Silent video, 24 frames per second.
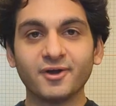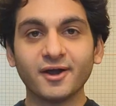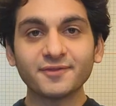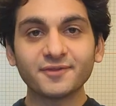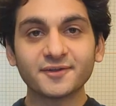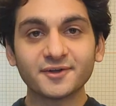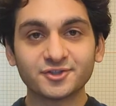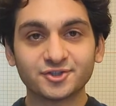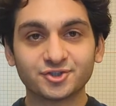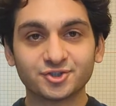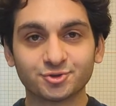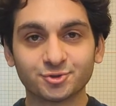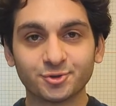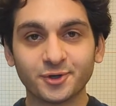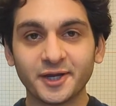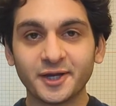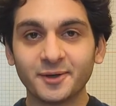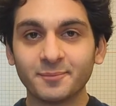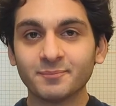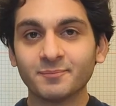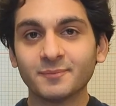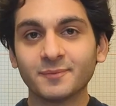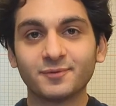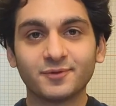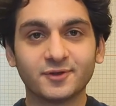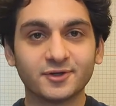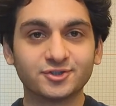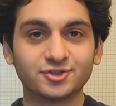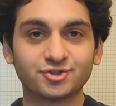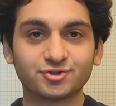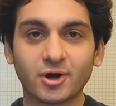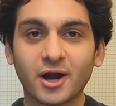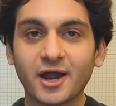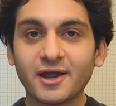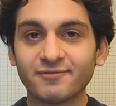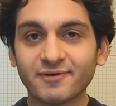got the dream, the
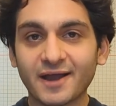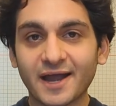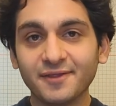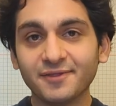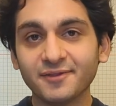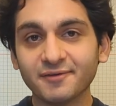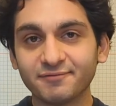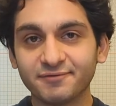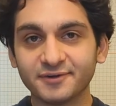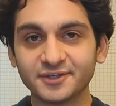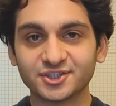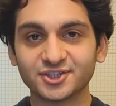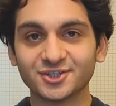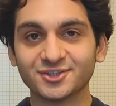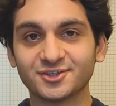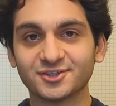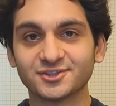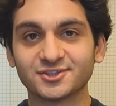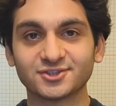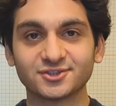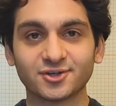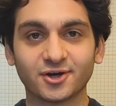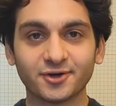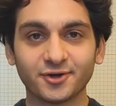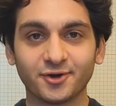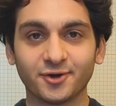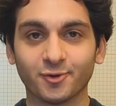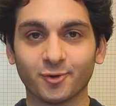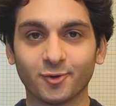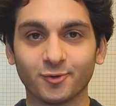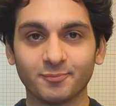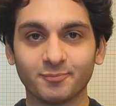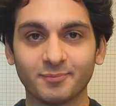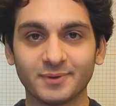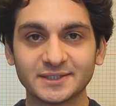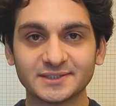drive, and the vision to start your
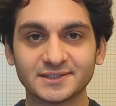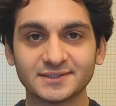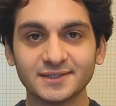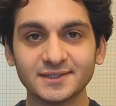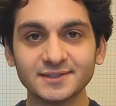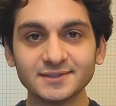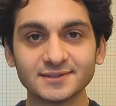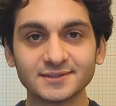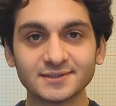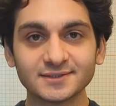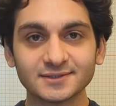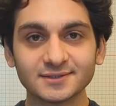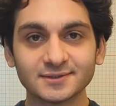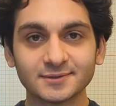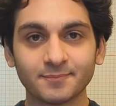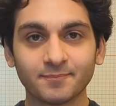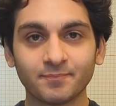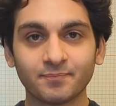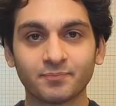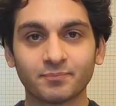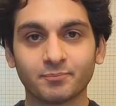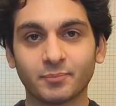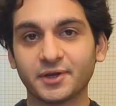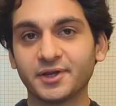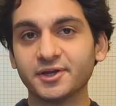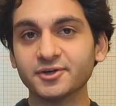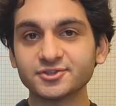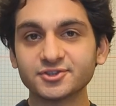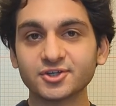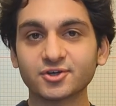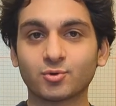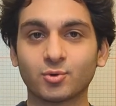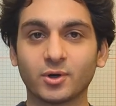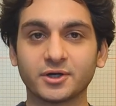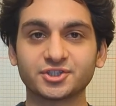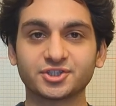own business. But here's
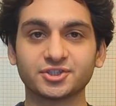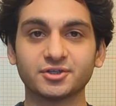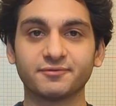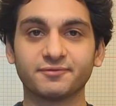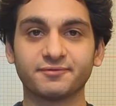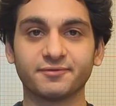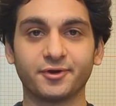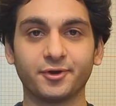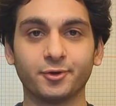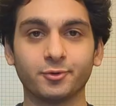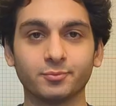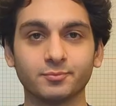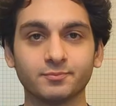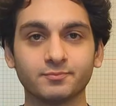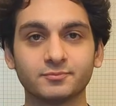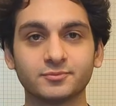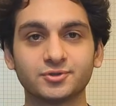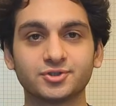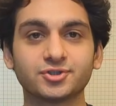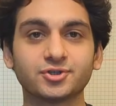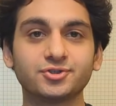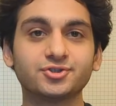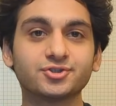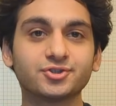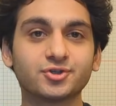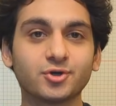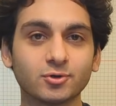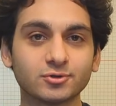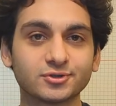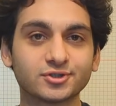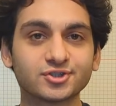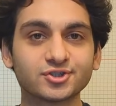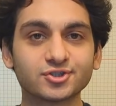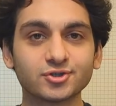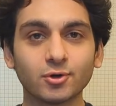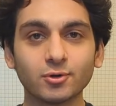a question for you. Should you go
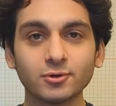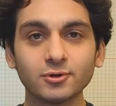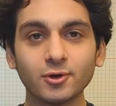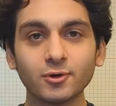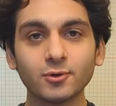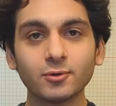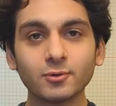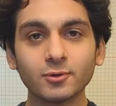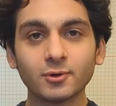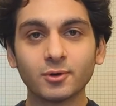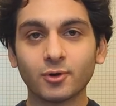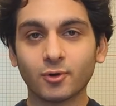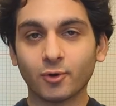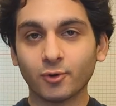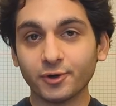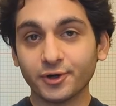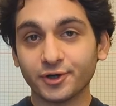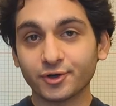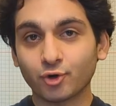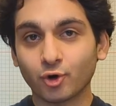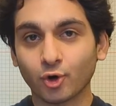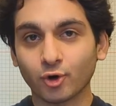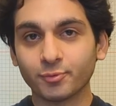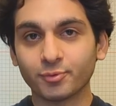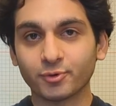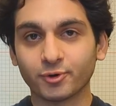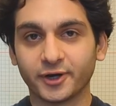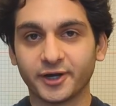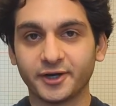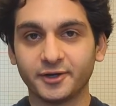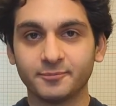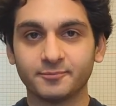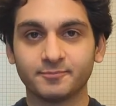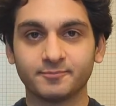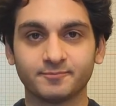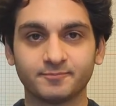solo or
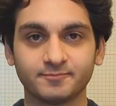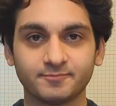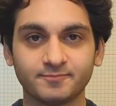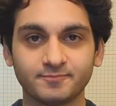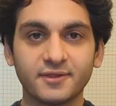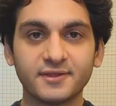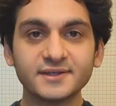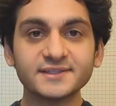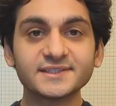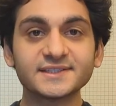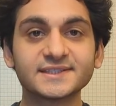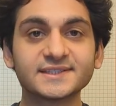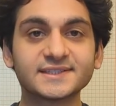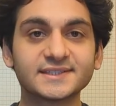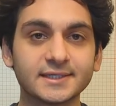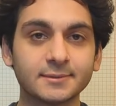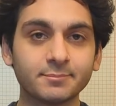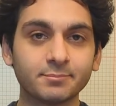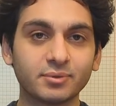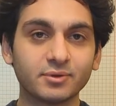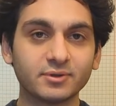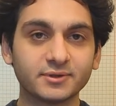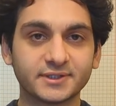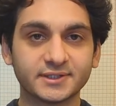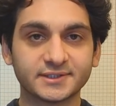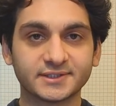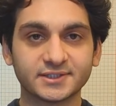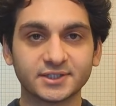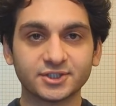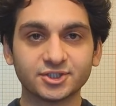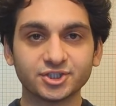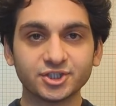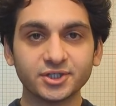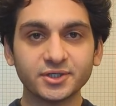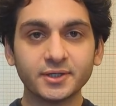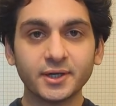incorporate? This simple
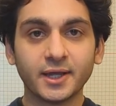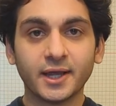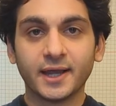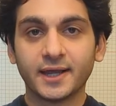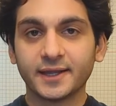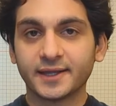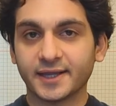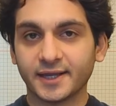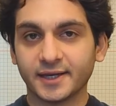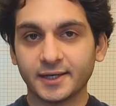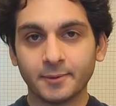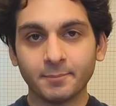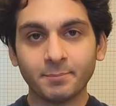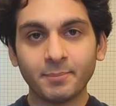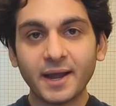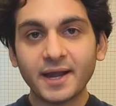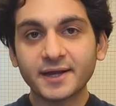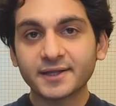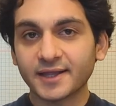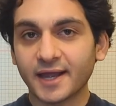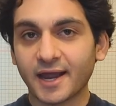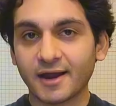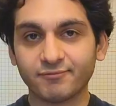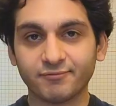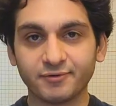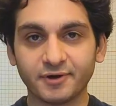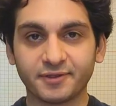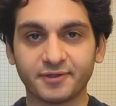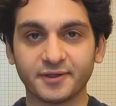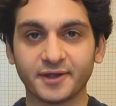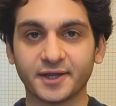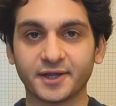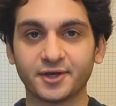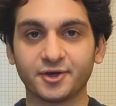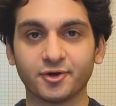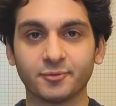decision can impact
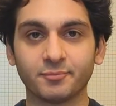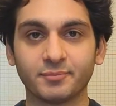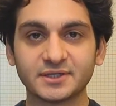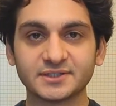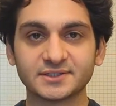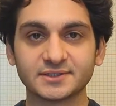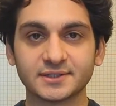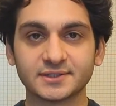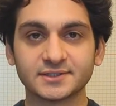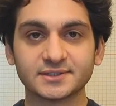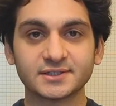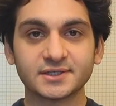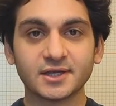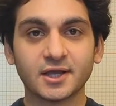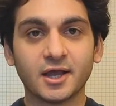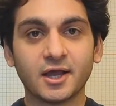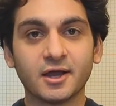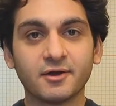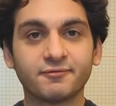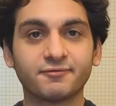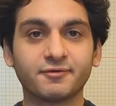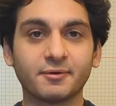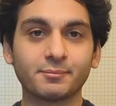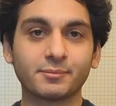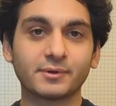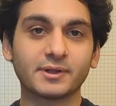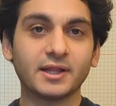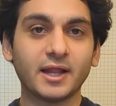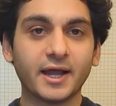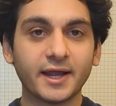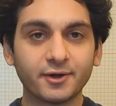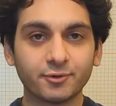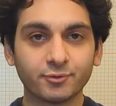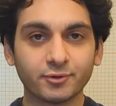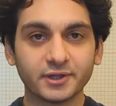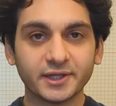everything in your business, from
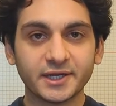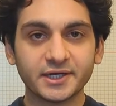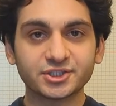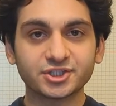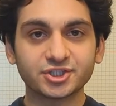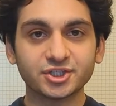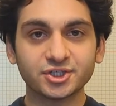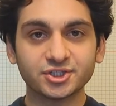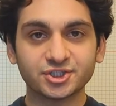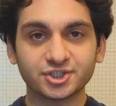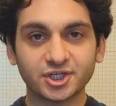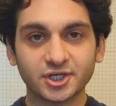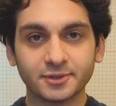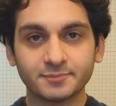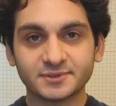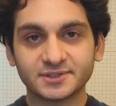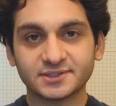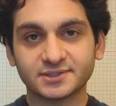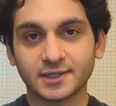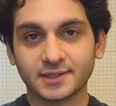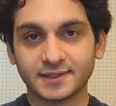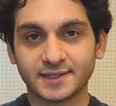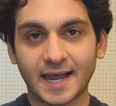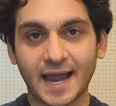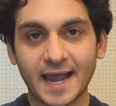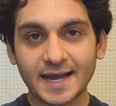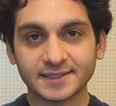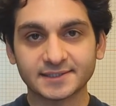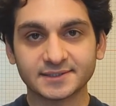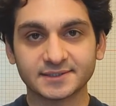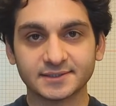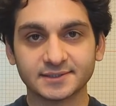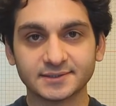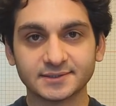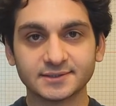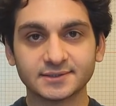client relationships to
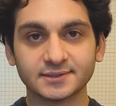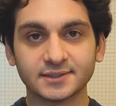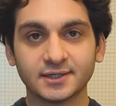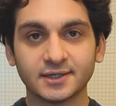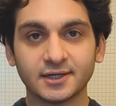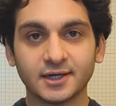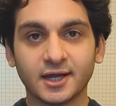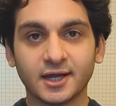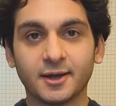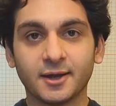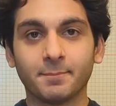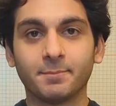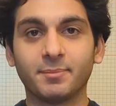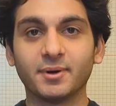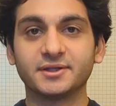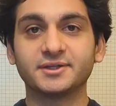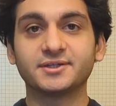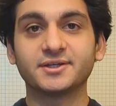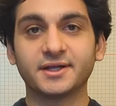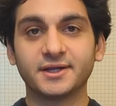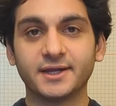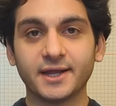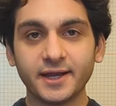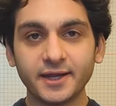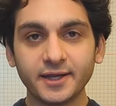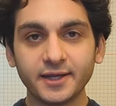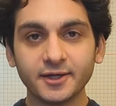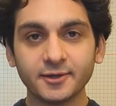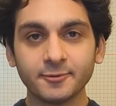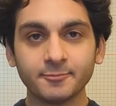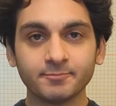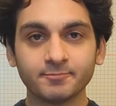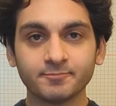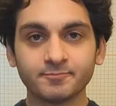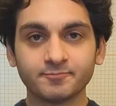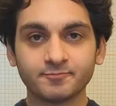taxes. But today,
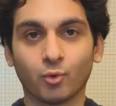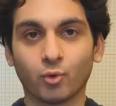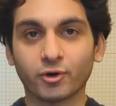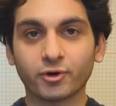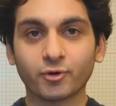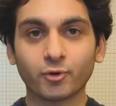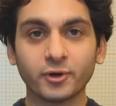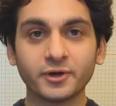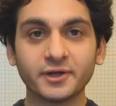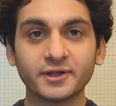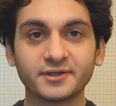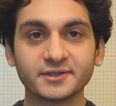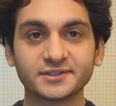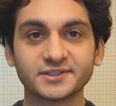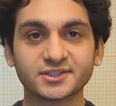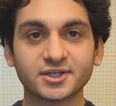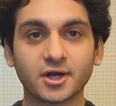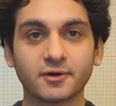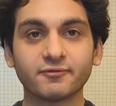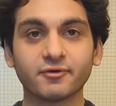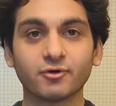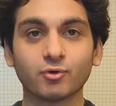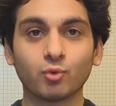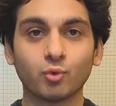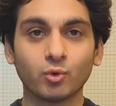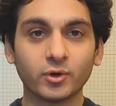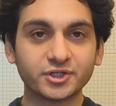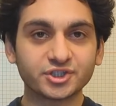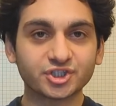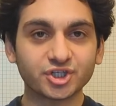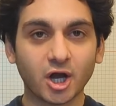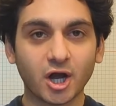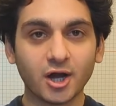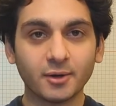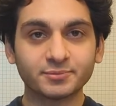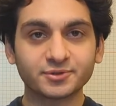we're going to discover
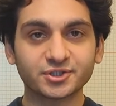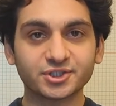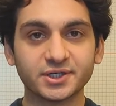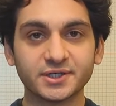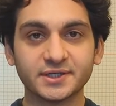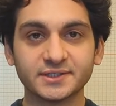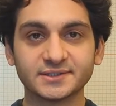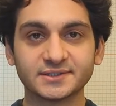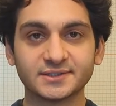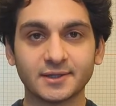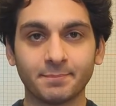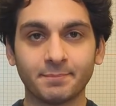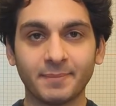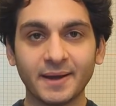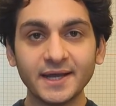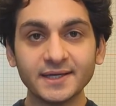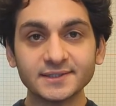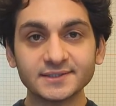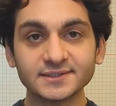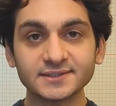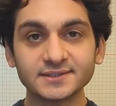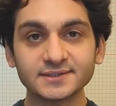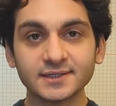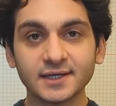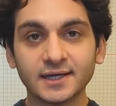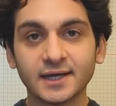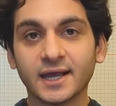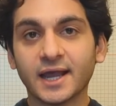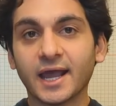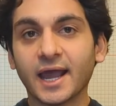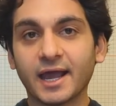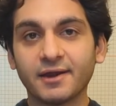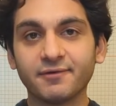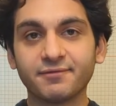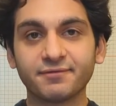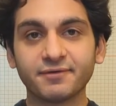which option is the best
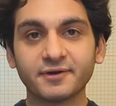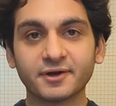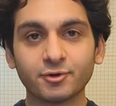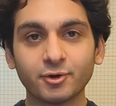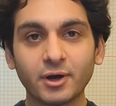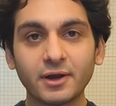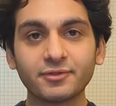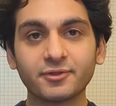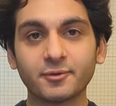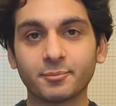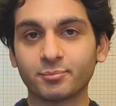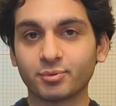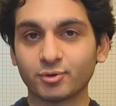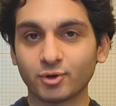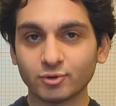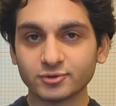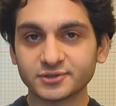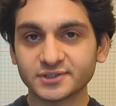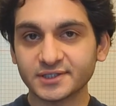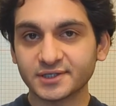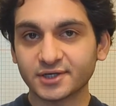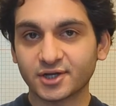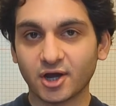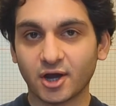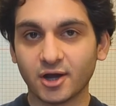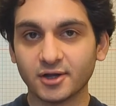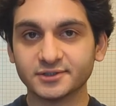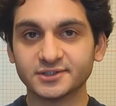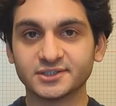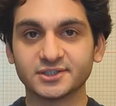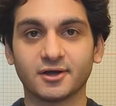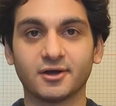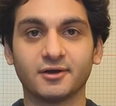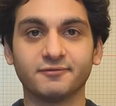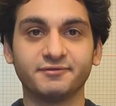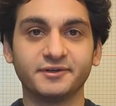and figure out the pros and
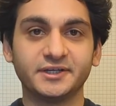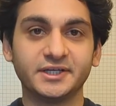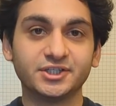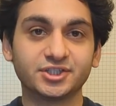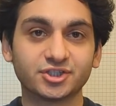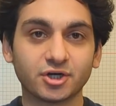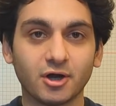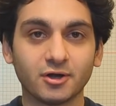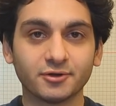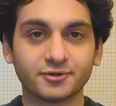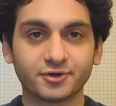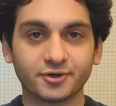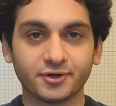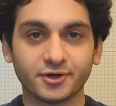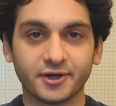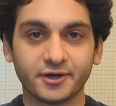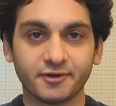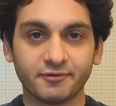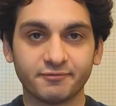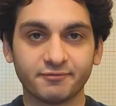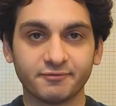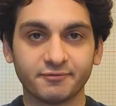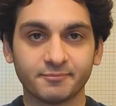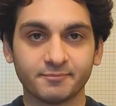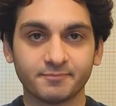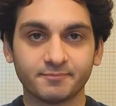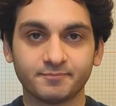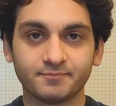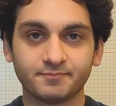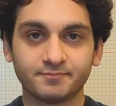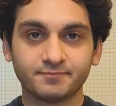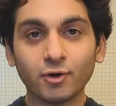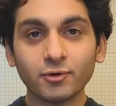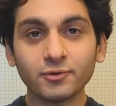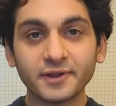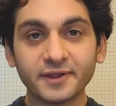cons of each alternative.
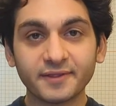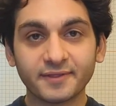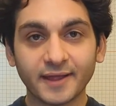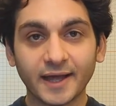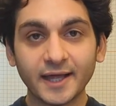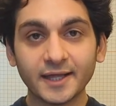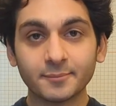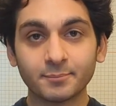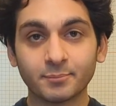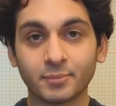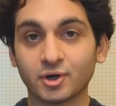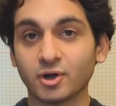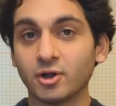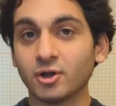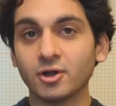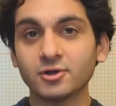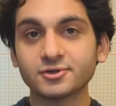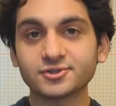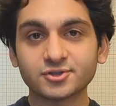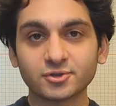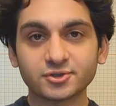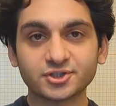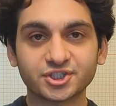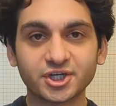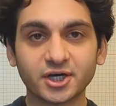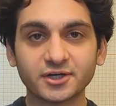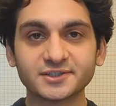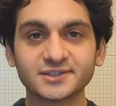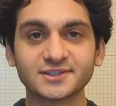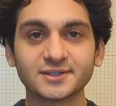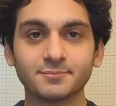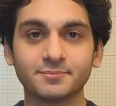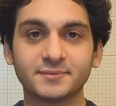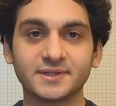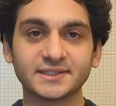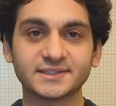Not only that, but I'll also share
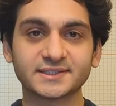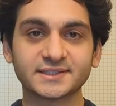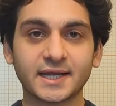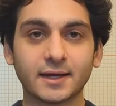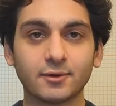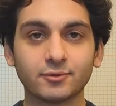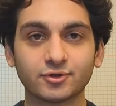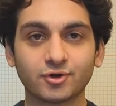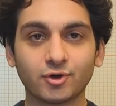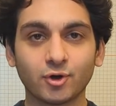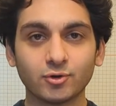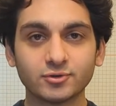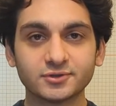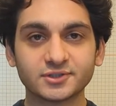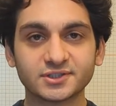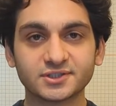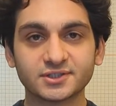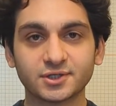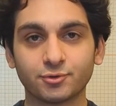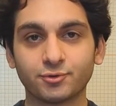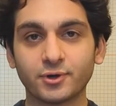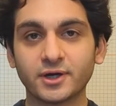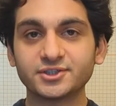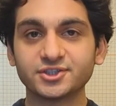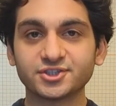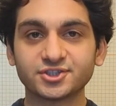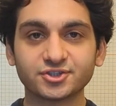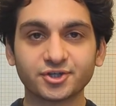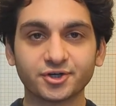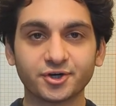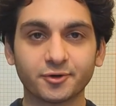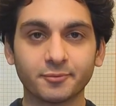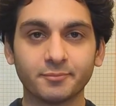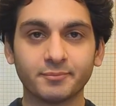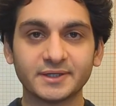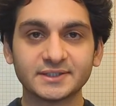some discount codes to register
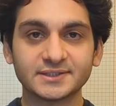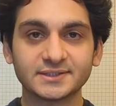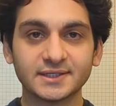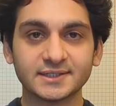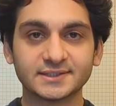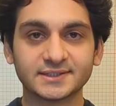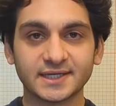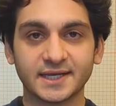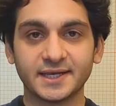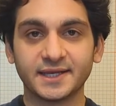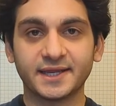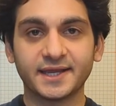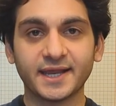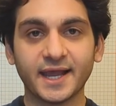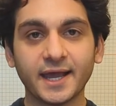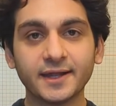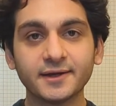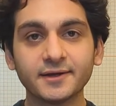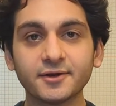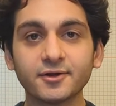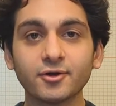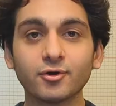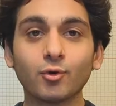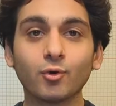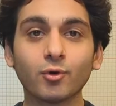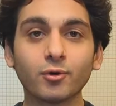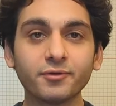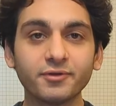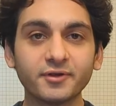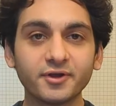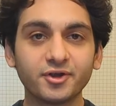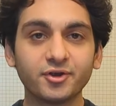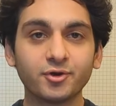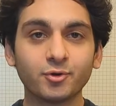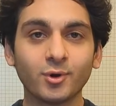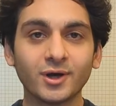your business in Canada or
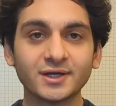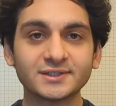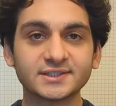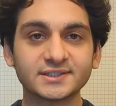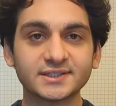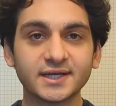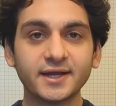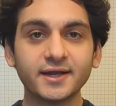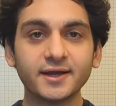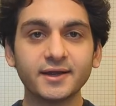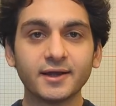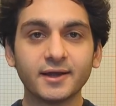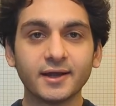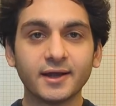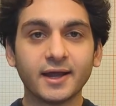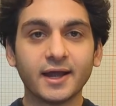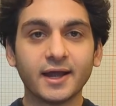the USA